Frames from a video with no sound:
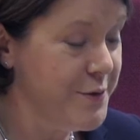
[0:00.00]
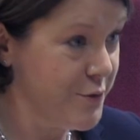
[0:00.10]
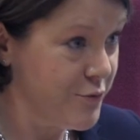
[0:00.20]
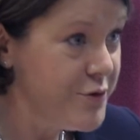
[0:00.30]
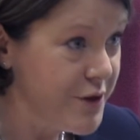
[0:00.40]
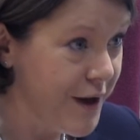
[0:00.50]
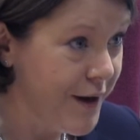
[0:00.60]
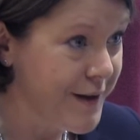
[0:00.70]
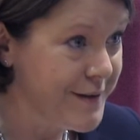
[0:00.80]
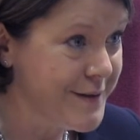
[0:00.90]

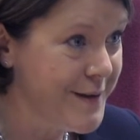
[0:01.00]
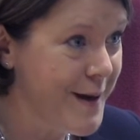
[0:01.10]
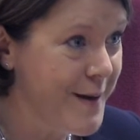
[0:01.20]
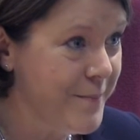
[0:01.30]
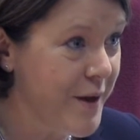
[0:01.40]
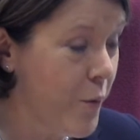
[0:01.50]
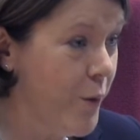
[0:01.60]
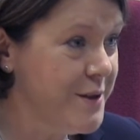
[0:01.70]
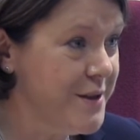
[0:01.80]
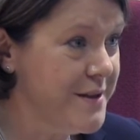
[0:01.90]
scrutinise
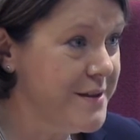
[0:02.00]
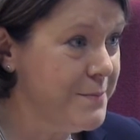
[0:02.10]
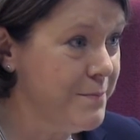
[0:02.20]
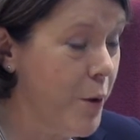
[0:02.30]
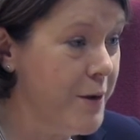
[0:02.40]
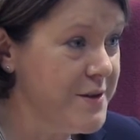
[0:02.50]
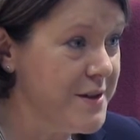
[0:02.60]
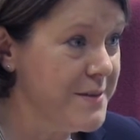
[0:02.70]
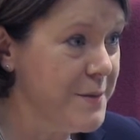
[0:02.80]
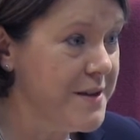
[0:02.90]
equalities
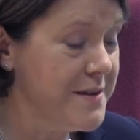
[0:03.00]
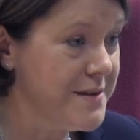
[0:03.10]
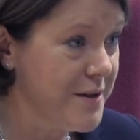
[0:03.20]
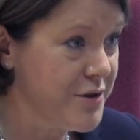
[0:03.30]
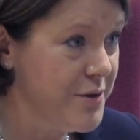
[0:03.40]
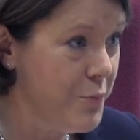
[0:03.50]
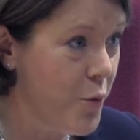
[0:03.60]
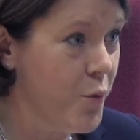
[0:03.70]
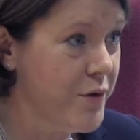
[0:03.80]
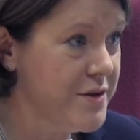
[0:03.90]
policies, because it's such an
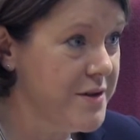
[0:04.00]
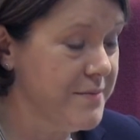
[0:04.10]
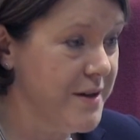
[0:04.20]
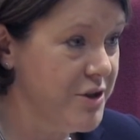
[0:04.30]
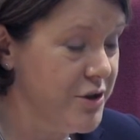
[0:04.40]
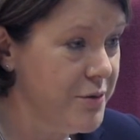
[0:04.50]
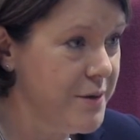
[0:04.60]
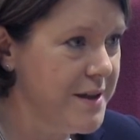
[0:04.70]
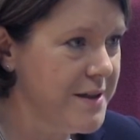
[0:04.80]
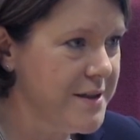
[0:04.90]
important issue
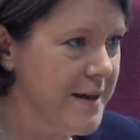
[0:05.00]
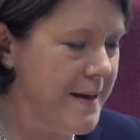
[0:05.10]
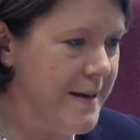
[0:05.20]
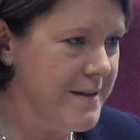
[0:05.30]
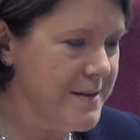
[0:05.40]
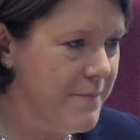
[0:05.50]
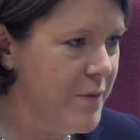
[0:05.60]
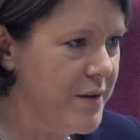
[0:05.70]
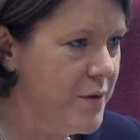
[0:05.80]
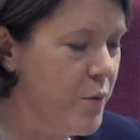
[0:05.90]
and it's
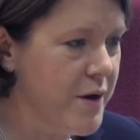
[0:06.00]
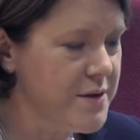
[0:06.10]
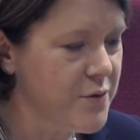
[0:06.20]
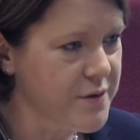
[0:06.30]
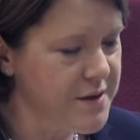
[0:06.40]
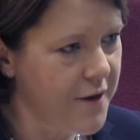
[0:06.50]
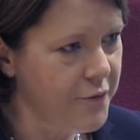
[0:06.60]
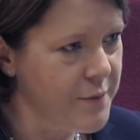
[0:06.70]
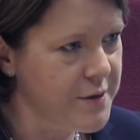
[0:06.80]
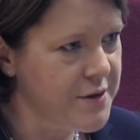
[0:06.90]
something that works across
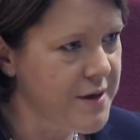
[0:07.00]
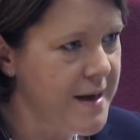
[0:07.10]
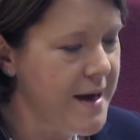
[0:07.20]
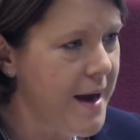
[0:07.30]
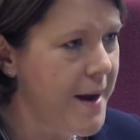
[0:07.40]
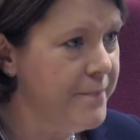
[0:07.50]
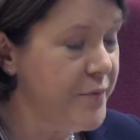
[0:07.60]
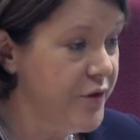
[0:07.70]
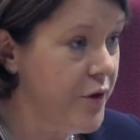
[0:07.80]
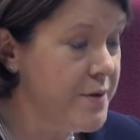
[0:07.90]
government.
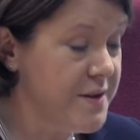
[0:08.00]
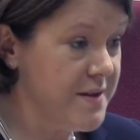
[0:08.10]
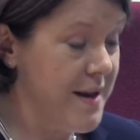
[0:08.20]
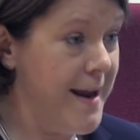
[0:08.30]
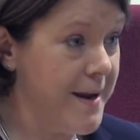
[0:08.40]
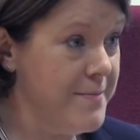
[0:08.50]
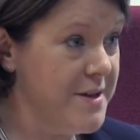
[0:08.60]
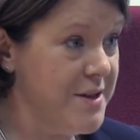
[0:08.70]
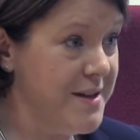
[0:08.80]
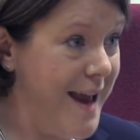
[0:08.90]
So as a select
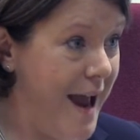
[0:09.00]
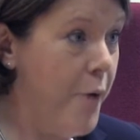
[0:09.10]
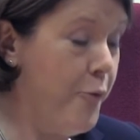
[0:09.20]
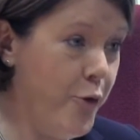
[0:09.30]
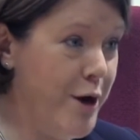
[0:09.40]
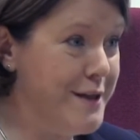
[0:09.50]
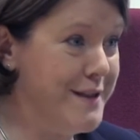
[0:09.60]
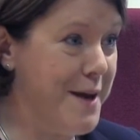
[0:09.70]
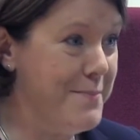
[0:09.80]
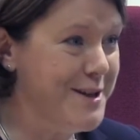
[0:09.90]
committee now, fully
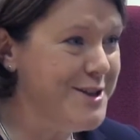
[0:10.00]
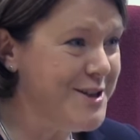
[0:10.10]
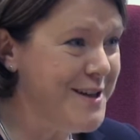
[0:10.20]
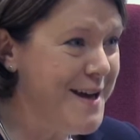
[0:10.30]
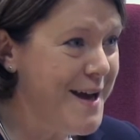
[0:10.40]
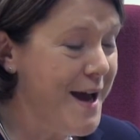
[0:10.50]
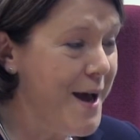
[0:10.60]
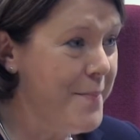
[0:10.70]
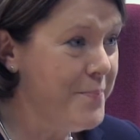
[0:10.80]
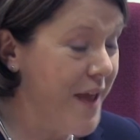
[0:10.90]
established,
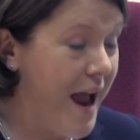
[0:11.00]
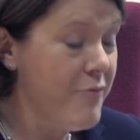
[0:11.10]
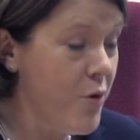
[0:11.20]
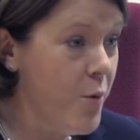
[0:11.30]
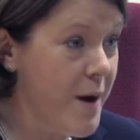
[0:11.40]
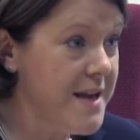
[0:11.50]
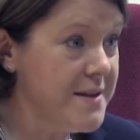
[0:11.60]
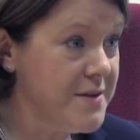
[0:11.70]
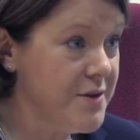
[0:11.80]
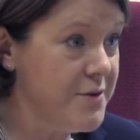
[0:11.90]
our role
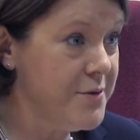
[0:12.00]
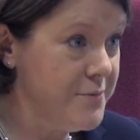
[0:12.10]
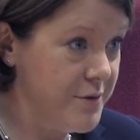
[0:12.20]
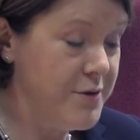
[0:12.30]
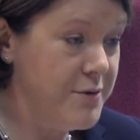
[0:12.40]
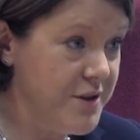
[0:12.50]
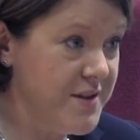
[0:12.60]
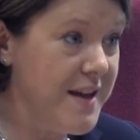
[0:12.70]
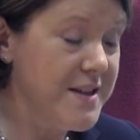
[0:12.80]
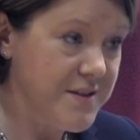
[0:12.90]
is to do just
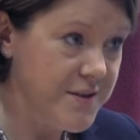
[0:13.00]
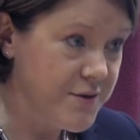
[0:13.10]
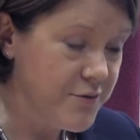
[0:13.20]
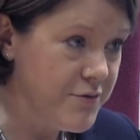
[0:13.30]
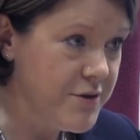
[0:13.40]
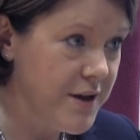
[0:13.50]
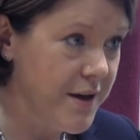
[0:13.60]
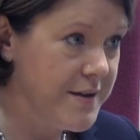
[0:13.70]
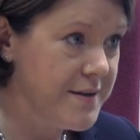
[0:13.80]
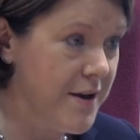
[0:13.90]
that. It's to
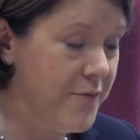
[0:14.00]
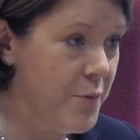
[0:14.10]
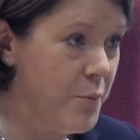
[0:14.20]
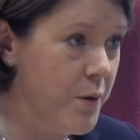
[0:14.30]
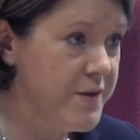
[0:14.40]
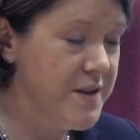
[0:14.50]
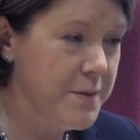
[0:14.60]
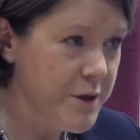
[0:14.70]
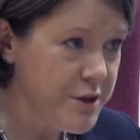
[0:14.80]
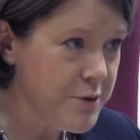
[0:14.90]
scrutinise government policy,
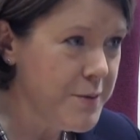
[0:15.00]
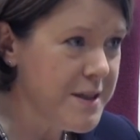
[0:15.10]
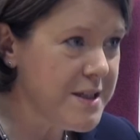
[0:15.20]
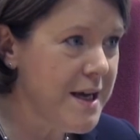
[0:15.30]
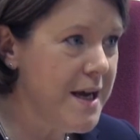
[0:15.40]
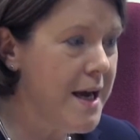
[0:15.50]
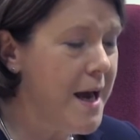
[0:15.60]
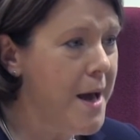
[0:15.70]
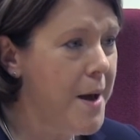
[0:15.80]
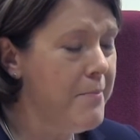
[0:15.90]
and we do it
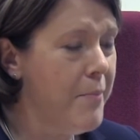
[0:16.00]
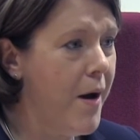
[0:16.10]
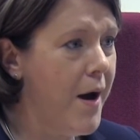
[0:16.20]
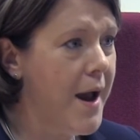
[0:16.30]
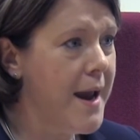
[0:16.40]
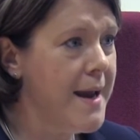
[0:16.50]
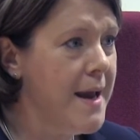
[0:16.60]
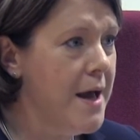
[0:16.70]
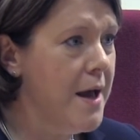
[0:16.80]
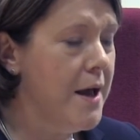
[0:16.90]
by
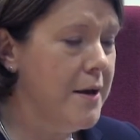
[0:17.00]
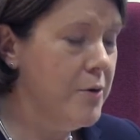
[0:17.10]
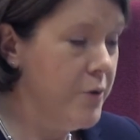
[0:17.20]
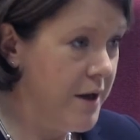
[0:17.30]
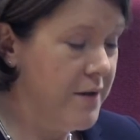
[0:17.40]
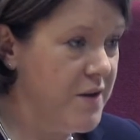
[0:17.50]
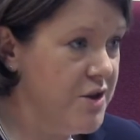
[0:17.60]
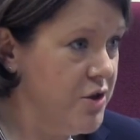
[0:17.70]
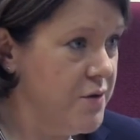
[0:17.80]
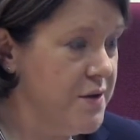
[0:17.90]
looking at the
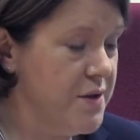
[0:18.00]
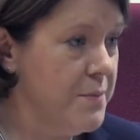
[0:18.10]
issues that are